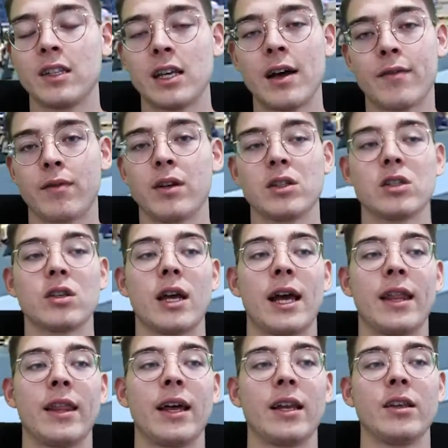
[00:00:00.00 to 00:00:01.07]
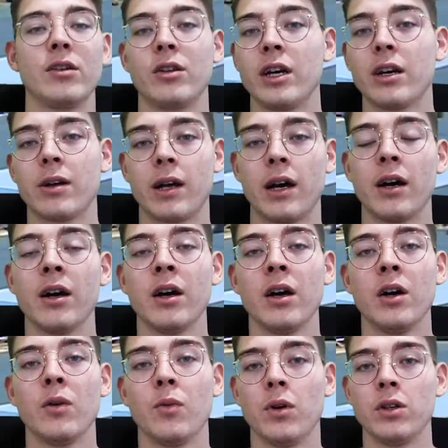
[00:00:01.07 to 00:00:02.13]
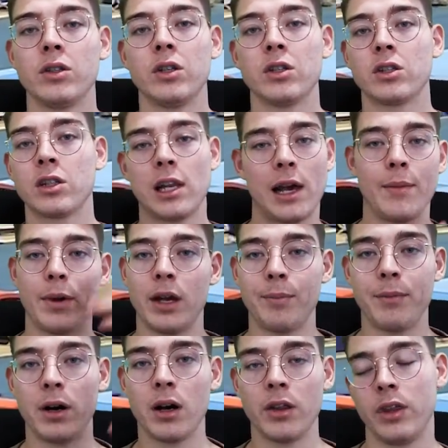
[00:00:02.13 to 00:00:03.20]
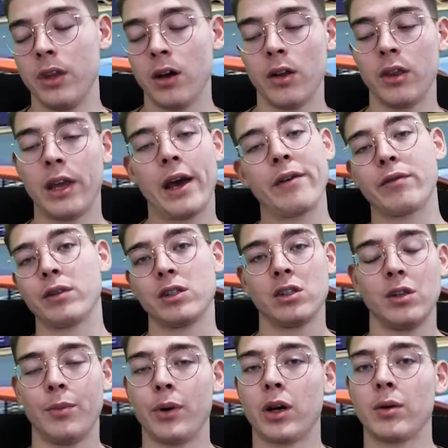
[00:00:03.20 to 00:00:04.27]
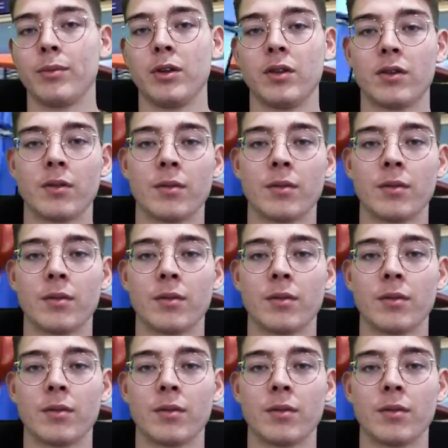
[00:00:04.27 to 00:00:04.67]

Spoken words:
his average, and then Yonekura will just slam him on the average department.